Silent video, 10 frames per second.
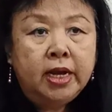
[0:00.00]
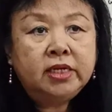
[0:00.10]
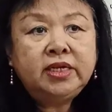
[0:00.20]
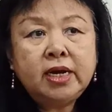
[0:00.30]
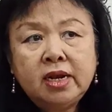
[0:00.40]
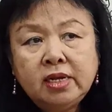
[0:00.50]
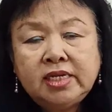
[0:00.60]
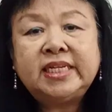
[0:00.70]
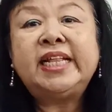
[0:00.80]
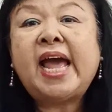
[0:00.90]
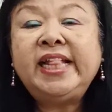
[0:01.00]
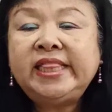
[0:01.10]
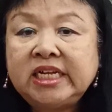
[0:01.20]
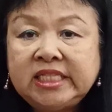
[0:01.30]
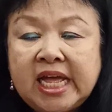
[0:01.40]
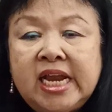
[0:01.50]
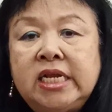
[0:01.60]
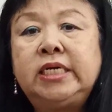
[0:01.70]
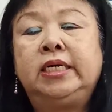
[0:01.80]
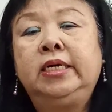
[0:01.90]
A juggler is an
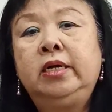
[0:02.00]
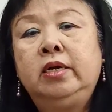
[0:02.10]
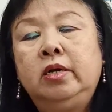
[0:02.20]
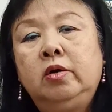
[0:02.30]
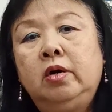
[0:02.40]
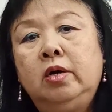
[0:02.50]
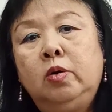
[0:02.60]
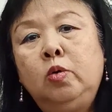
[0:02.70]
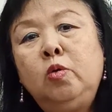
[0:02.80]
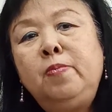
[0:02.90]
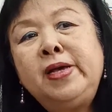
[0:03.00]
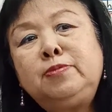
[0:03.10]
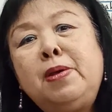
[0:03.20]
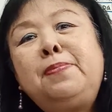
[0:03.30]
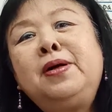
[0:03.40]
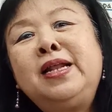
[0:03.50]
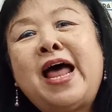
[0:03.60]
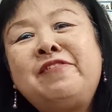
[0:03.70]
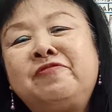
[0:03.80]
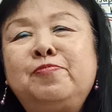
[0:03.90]
entertainer who makes people
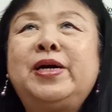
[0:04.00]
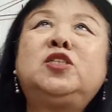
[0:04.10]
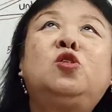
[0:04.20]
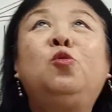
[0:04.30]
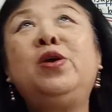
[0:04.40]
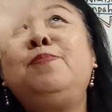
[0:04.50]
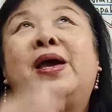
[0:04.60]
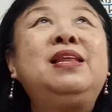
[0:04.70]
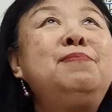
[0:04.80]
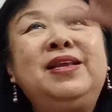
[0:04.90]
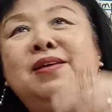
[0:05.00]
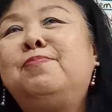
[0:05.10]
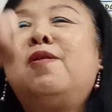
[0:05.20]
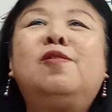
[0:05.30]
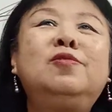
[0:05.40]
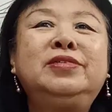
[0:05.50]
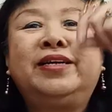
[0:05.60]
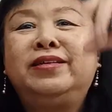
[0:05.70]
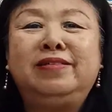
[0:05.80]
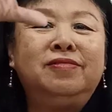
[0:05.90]
laugh by throwing many, many balls
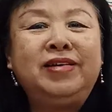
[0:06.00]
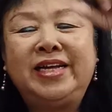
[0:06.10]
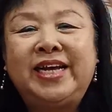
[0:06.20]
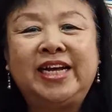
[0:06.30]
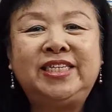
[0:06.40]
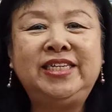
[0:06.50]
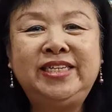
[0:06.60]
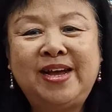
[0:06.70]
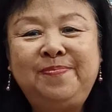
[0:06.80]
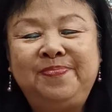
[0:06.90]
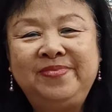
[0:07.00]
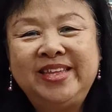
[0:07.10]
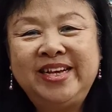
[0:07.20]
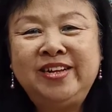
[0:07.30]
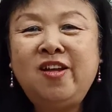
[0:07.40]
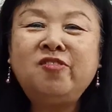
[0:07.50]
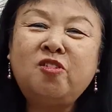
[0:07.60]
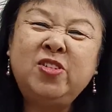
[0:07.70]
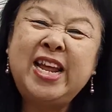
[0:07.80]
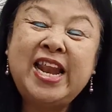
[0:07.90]
and, you know, and catching them. Not
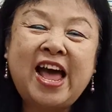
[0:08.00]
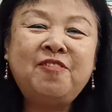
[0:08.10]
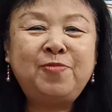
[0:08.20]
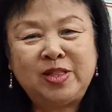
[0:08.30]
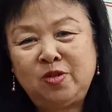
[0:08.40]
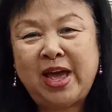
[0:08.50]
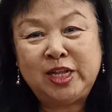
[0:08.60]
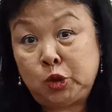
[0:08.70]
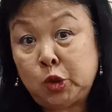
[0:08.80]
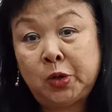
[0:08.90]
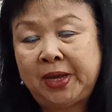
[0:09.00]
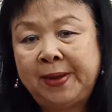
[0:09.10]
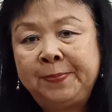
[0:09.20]
only laugh, but to enjoy.